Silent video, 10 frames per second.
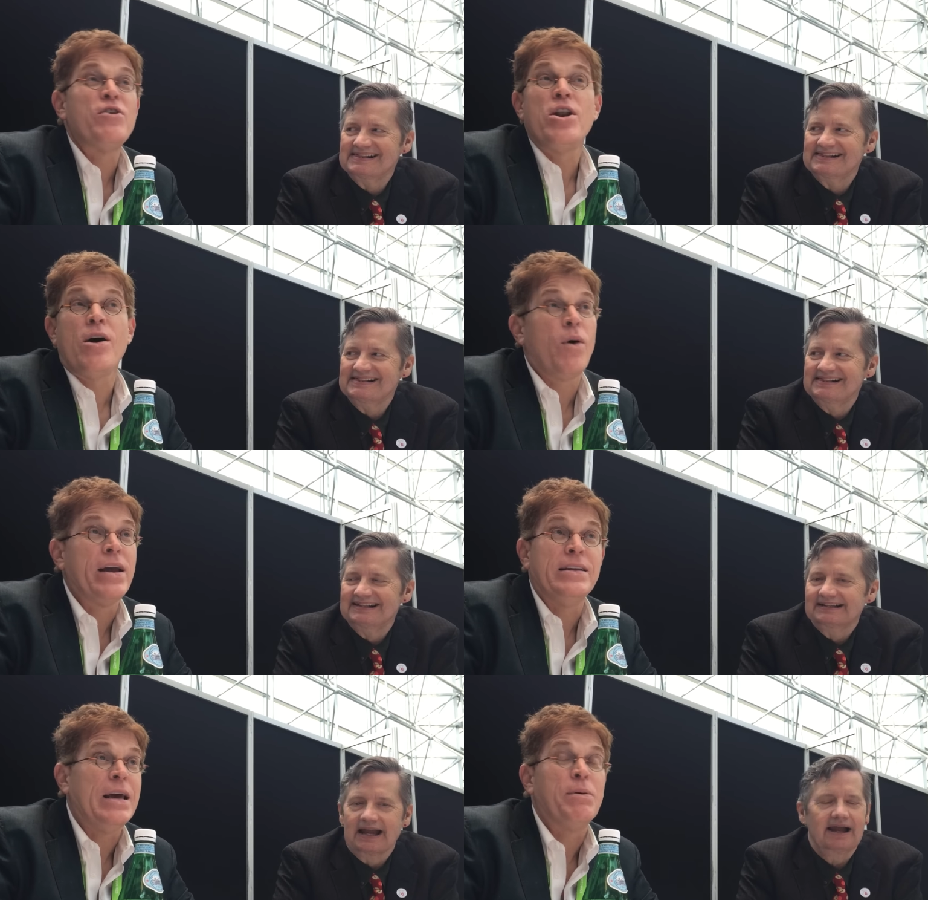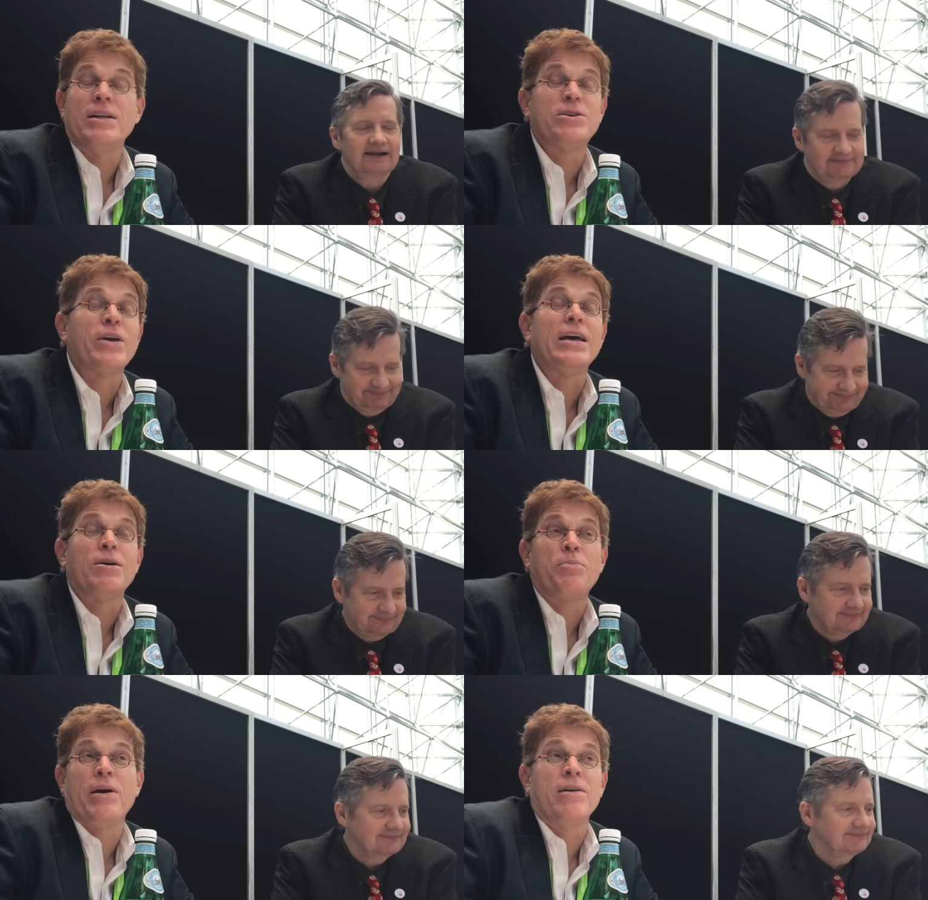Speaker 1: will have no idea, but it's okay.
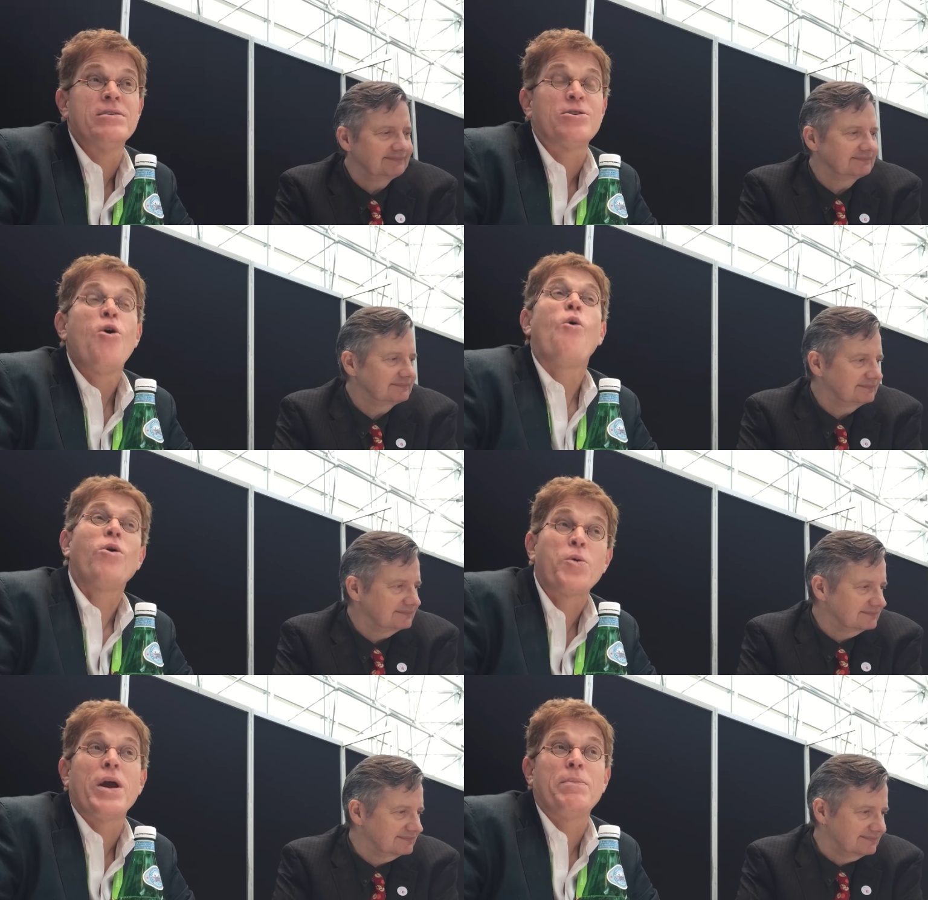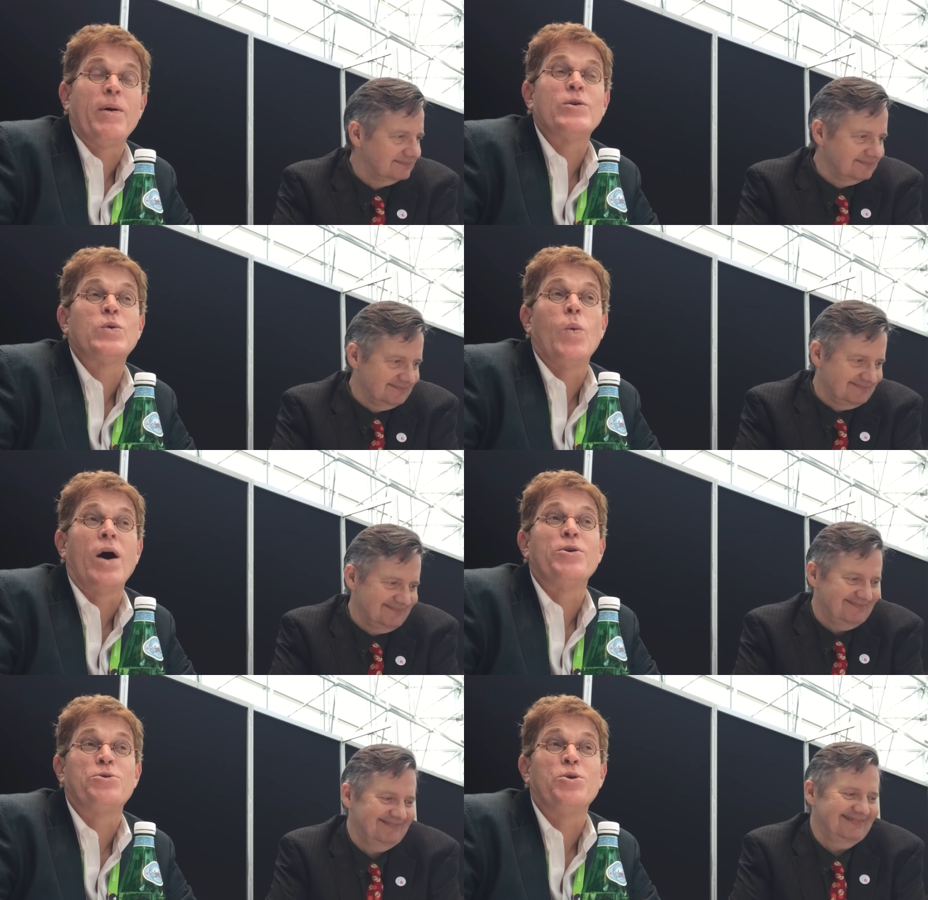Their parents or grandparents will
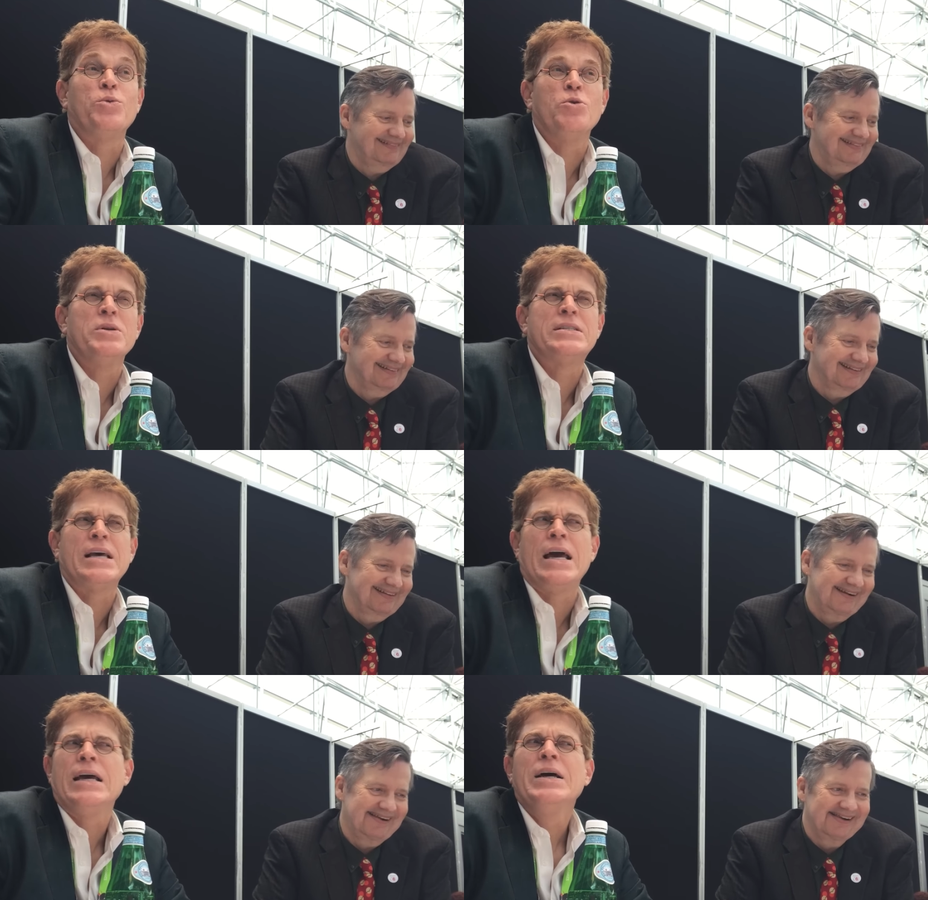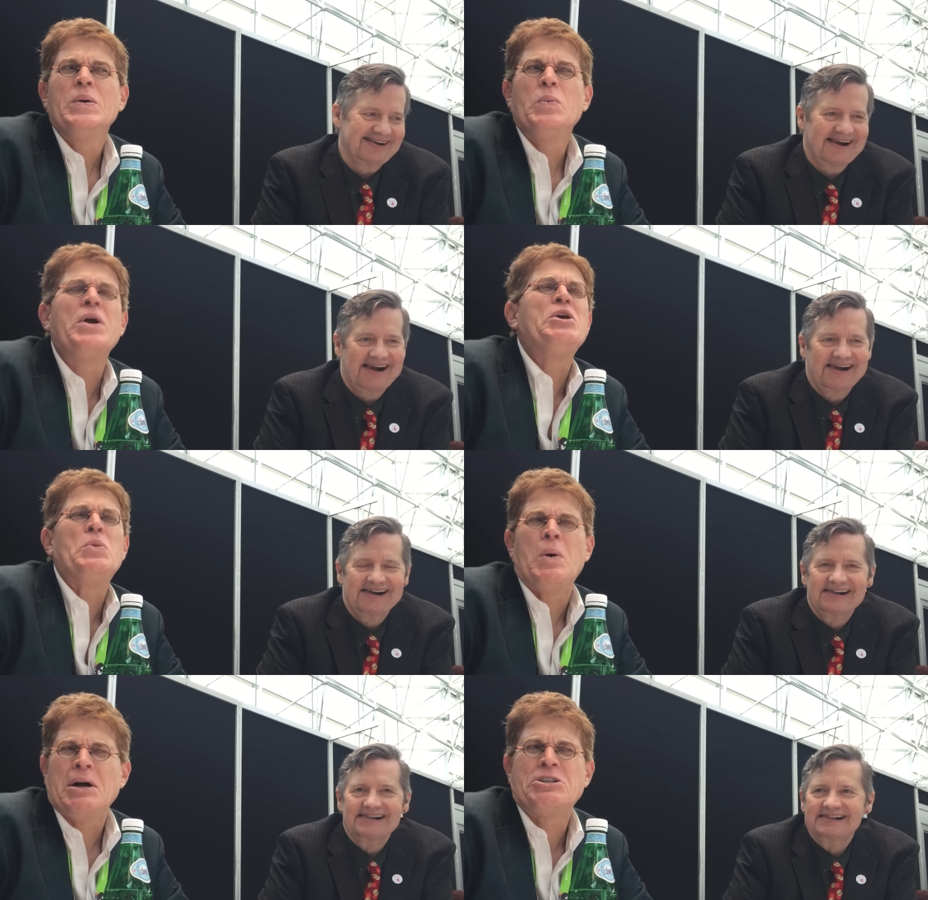wander through the room and say, "What do
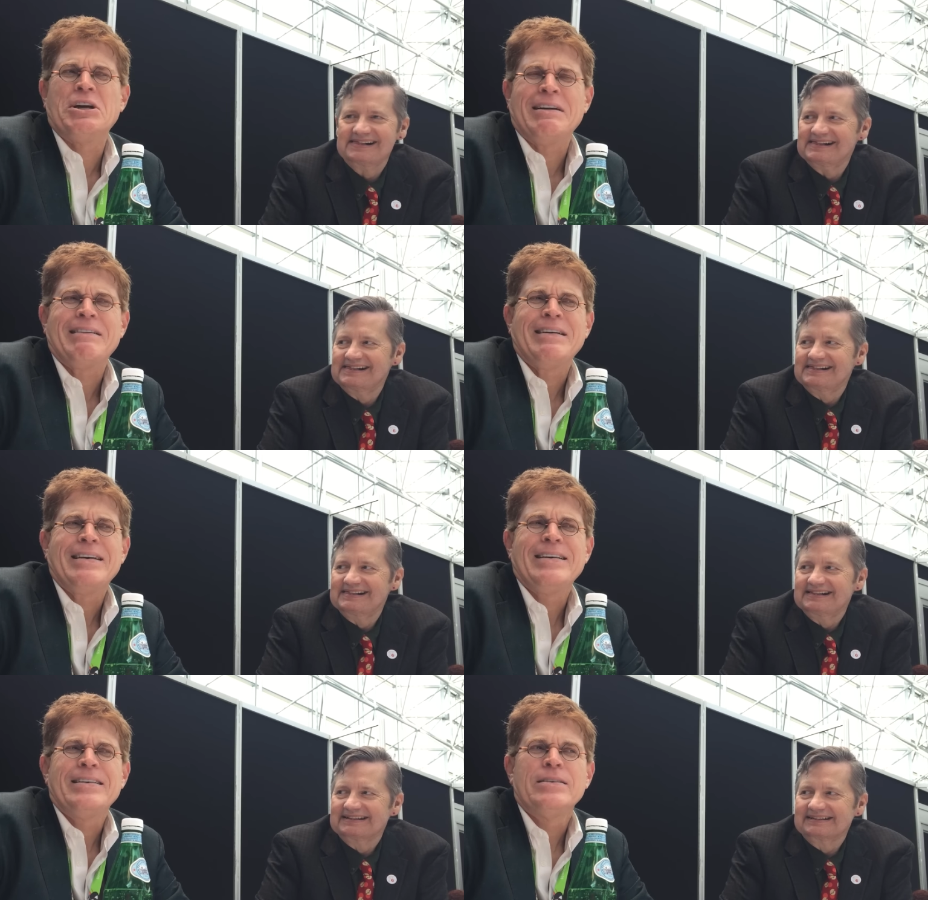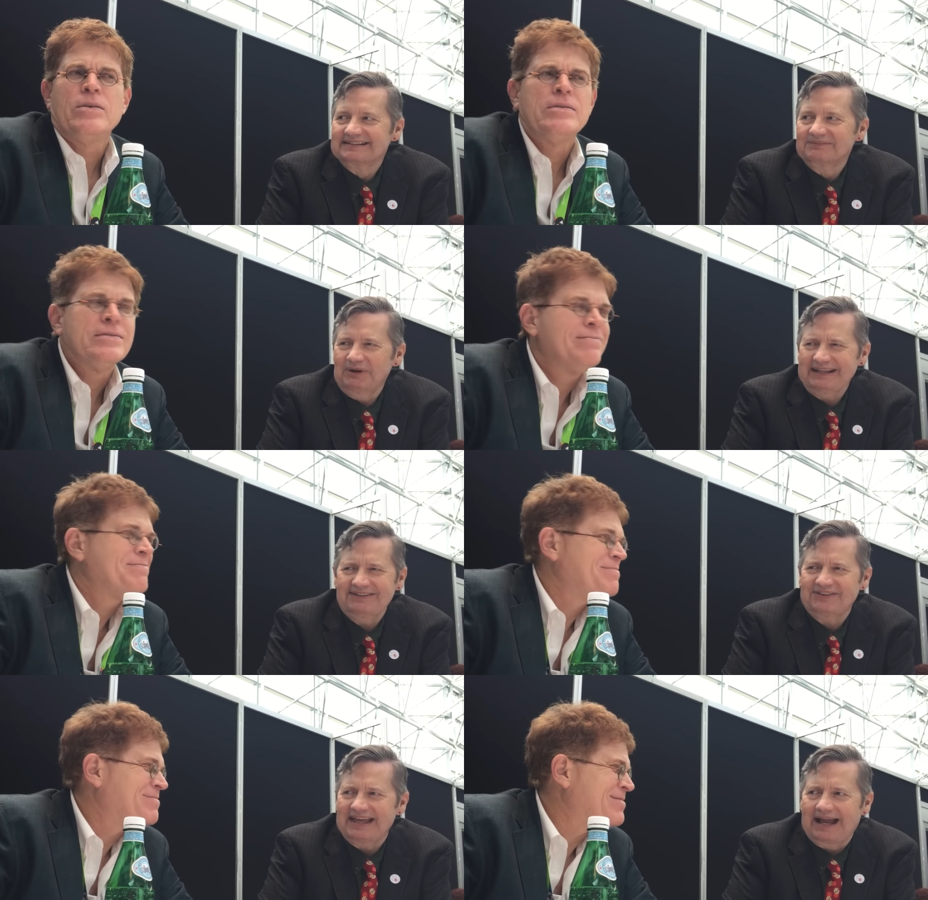you watching? What
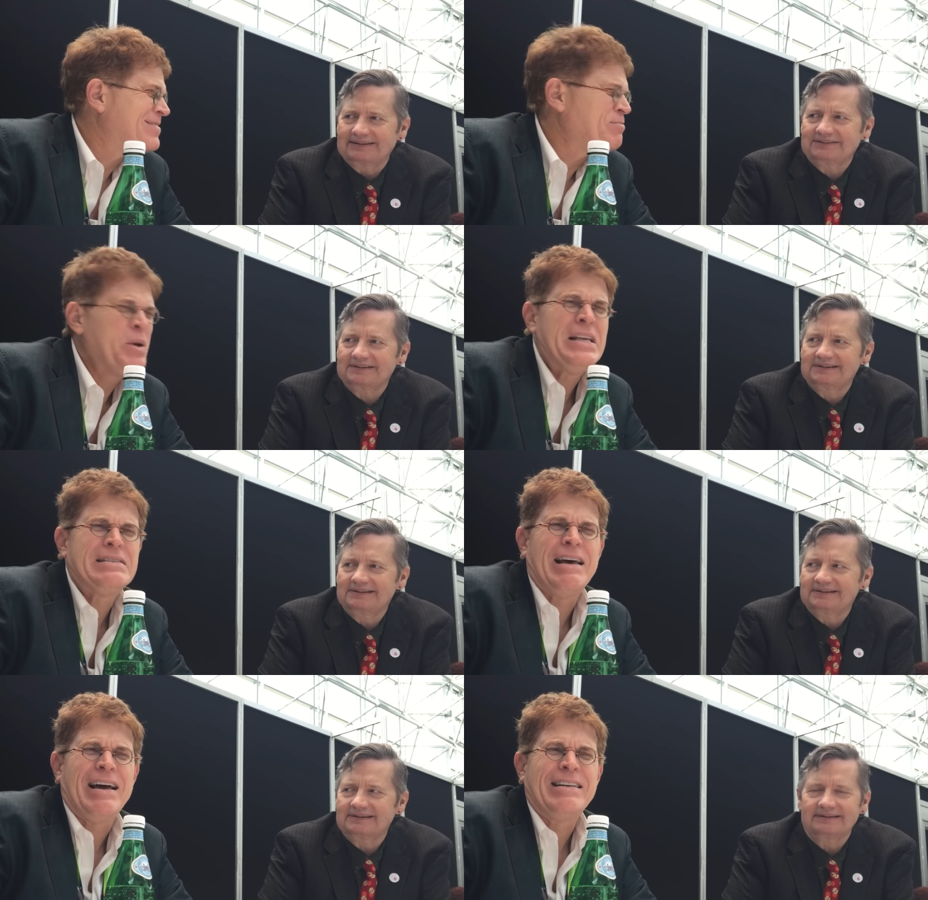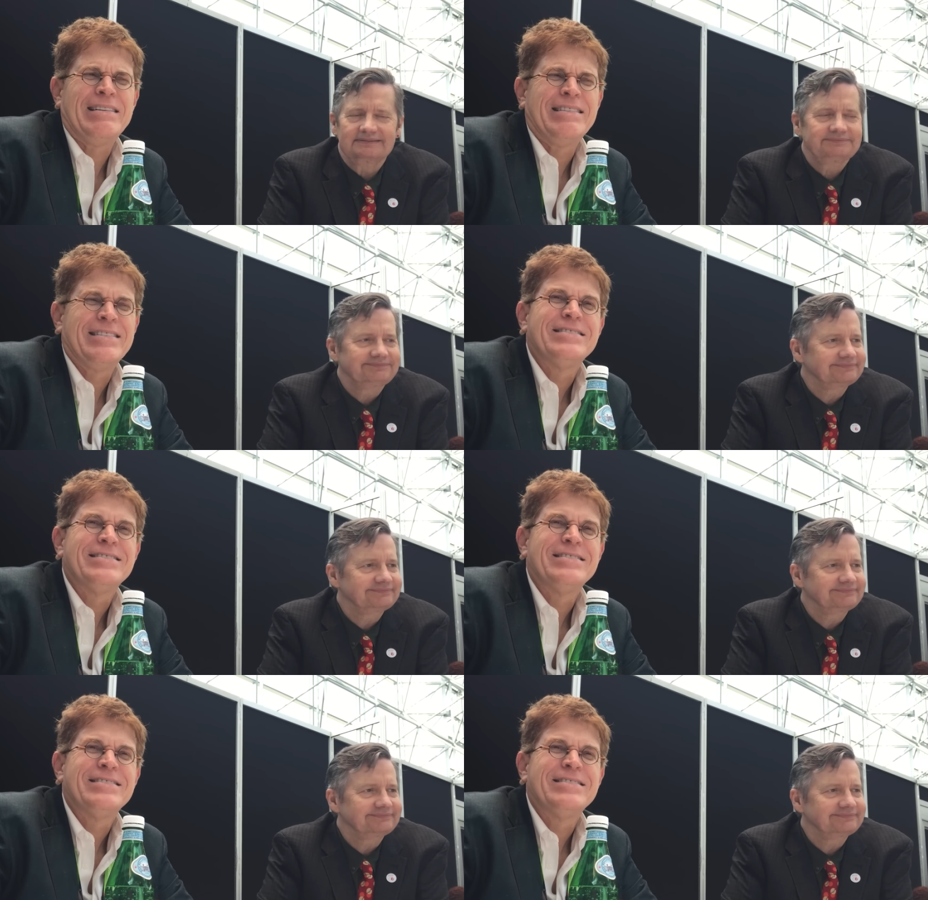is that? What is that?"